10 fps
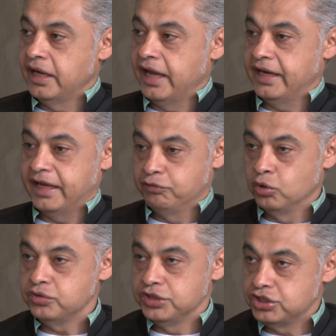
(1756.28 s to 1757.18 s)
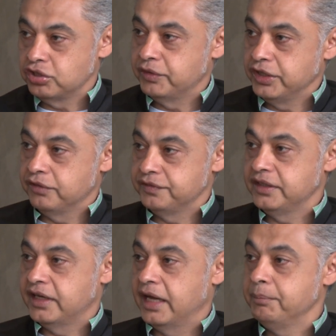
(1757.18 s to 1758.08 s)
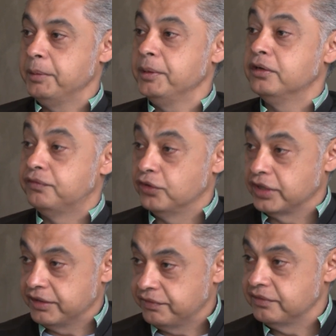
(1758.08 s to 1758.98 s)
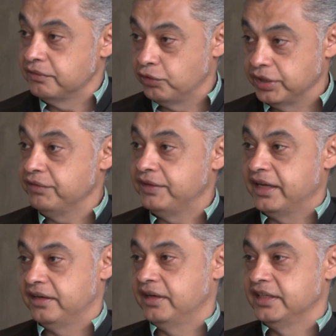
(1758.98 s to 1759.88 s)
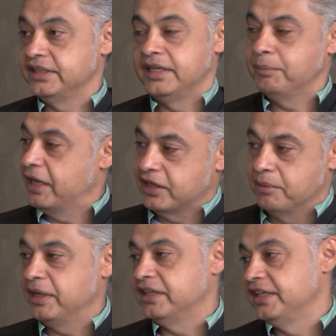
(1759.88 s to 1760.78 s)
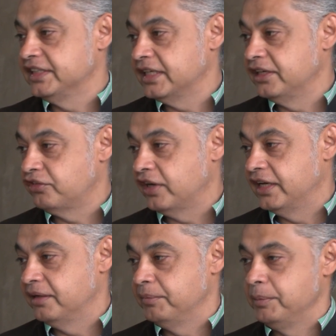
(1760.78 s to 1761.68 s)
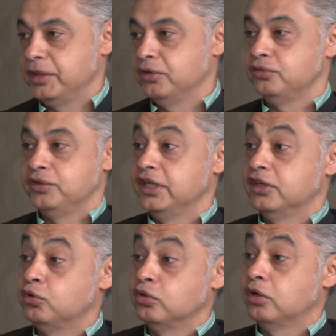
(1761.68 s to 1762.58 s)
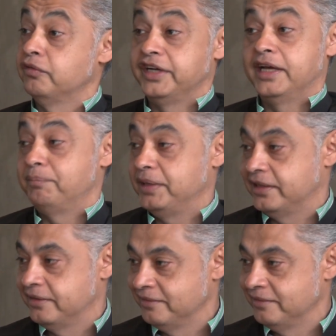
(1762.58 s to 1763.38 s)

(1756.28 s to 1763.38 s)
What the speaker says: and I go to this shop very often, I may be able to forgive that and say, never mind, I'll come back the next time and try lah. Maybe, you know, today the cook not very happy.